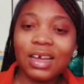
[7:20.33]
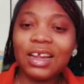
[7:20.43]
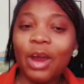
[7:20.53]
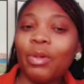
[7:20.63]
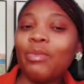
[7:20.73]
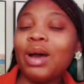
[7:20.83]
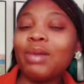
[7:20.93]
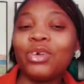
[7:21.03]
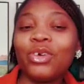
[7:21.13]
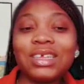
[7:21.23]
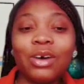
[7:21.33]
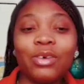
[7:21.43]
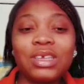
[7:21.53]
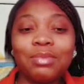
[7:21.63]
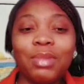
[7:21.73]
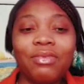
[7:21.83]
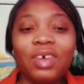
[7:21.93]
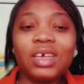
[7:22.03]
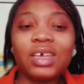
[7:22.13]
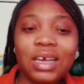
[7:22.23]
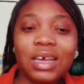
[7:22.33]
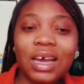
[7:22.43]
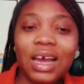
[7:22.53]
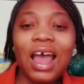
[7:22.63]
And I remember because I was in my first year,